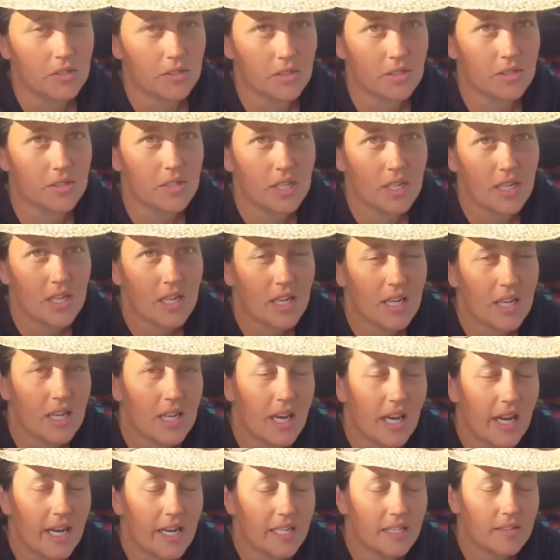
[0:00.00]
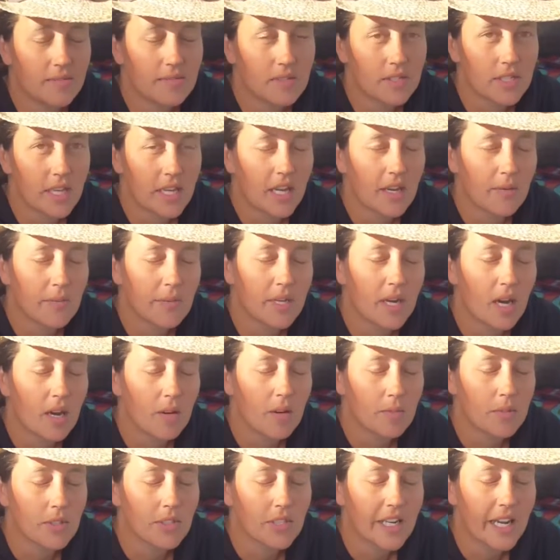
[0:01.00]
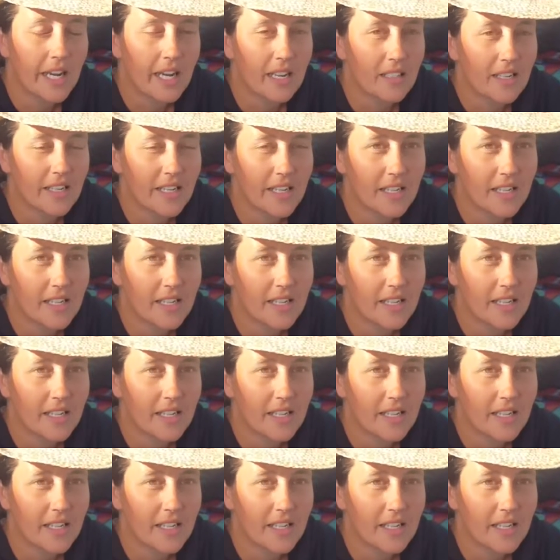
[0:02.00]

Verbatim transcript: And I stay up in Humboldt County.